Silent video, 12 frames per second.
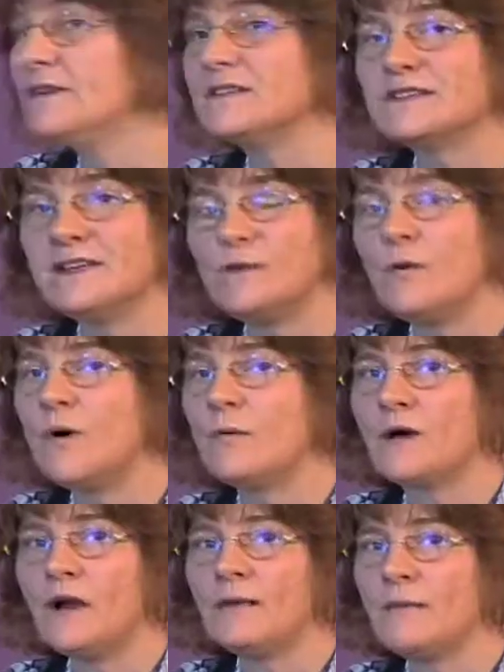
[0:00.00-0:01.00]
and see what we're
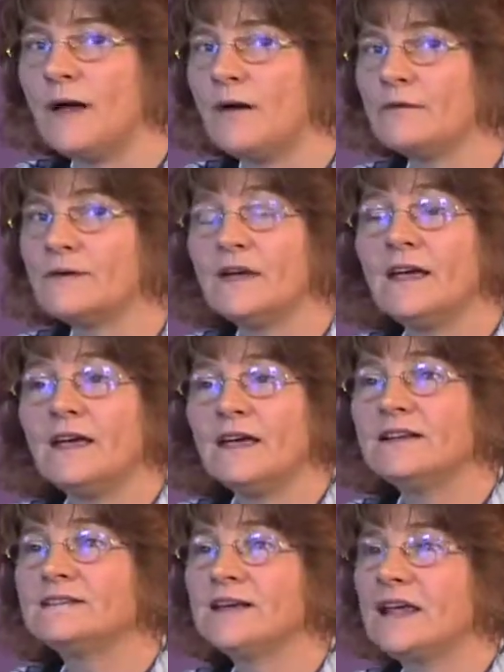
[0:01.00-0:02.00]
all about.
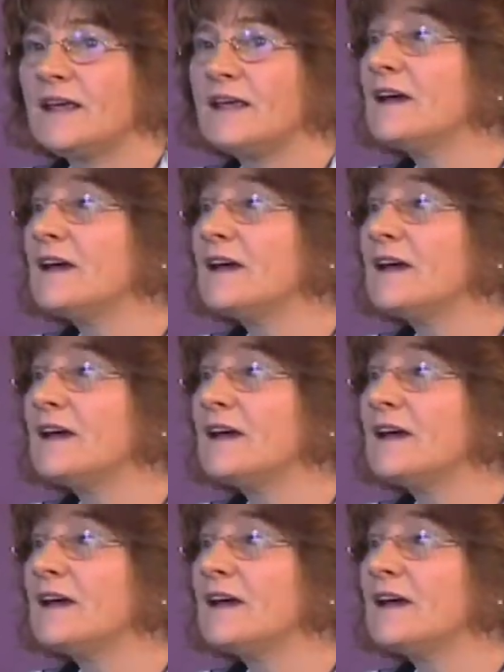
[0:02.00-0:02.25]
It's a